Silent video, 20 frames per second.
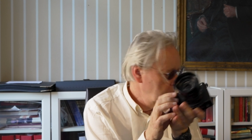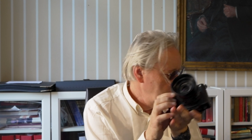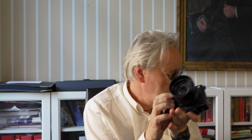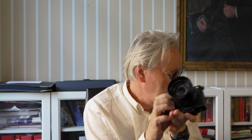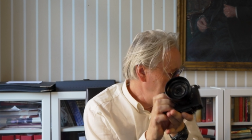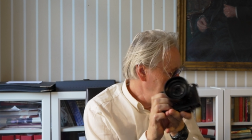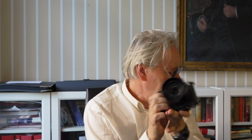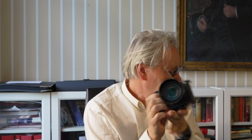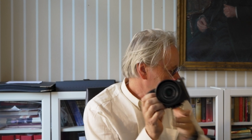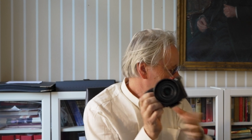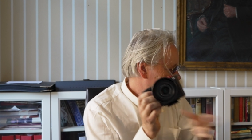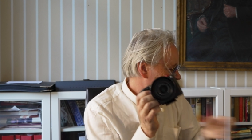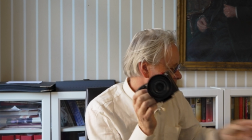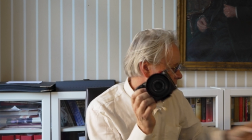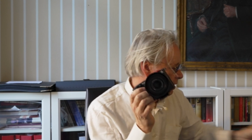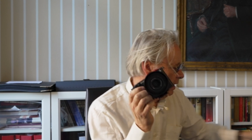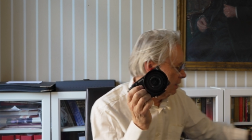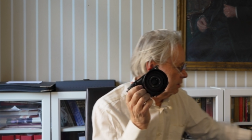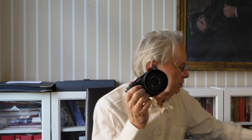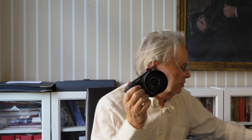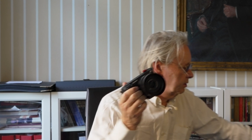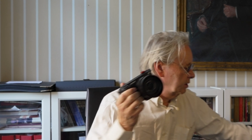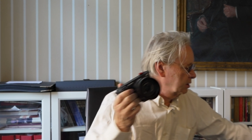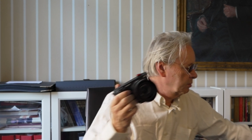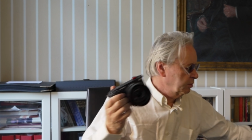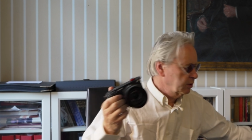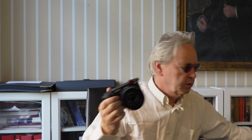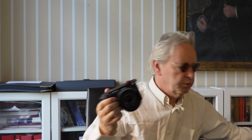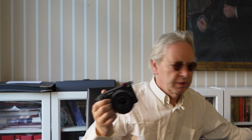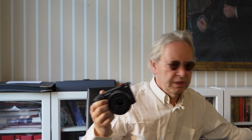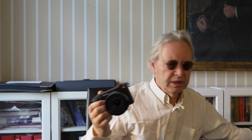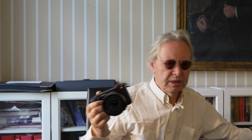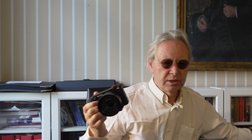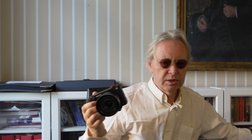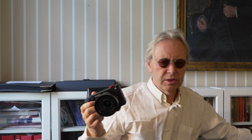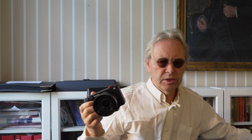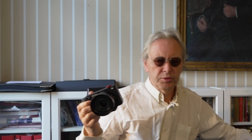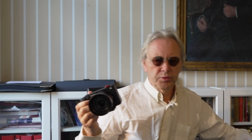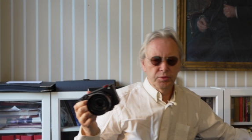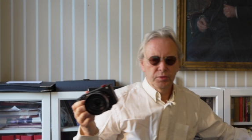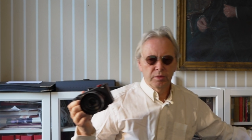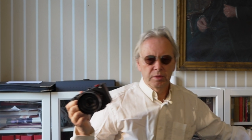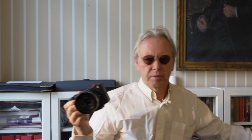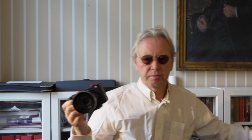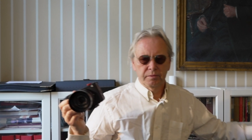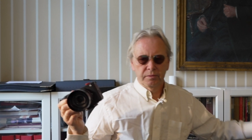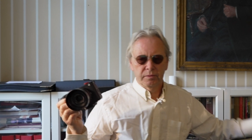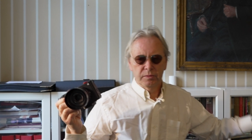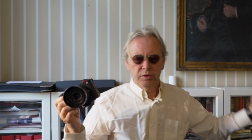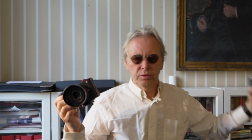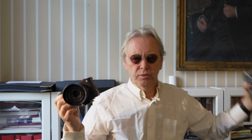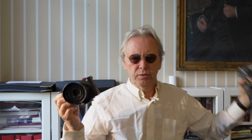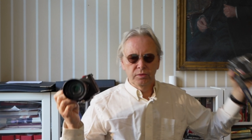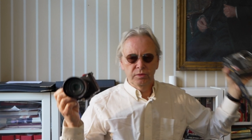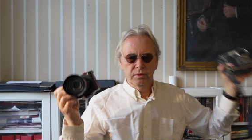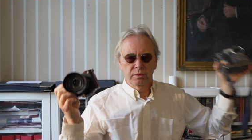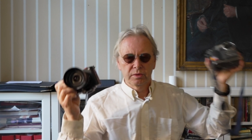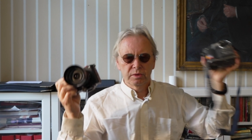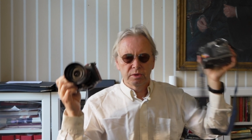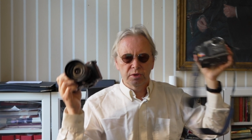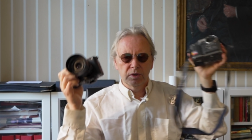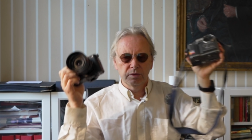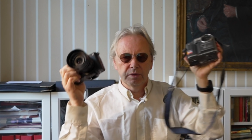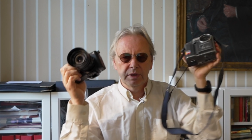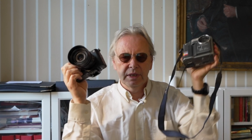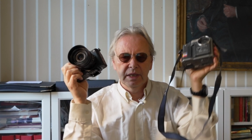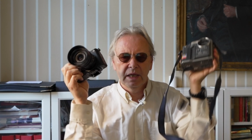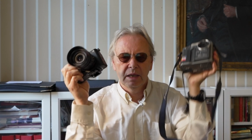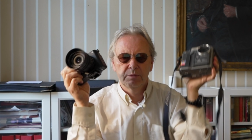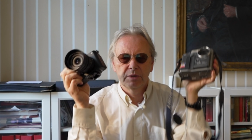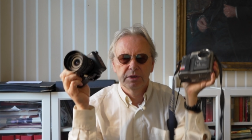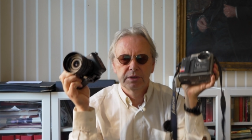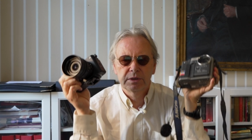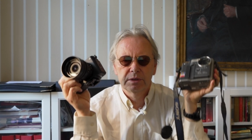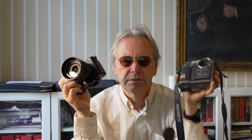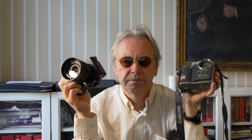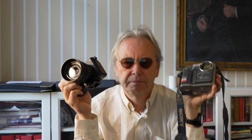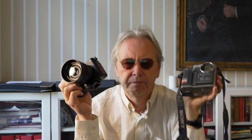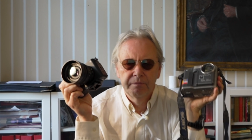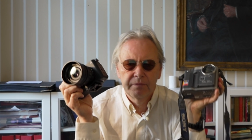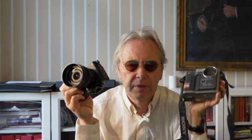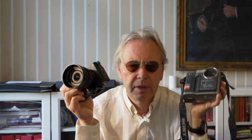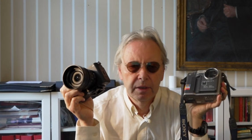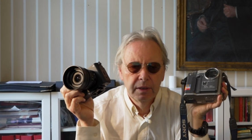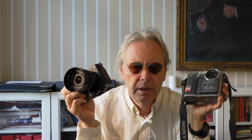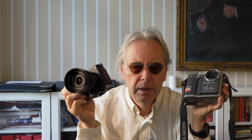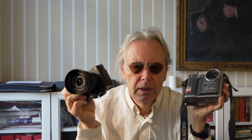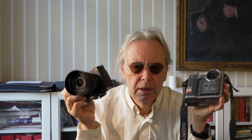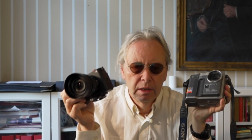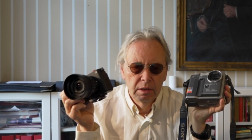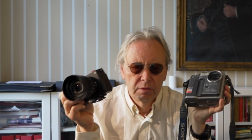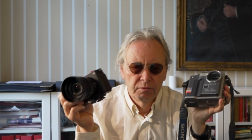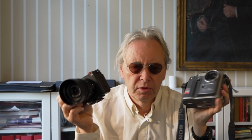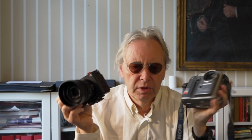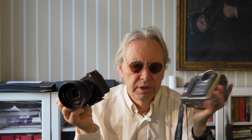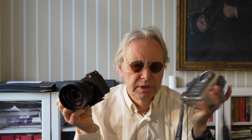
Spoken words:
But there are similarities between these two Sony cameras. For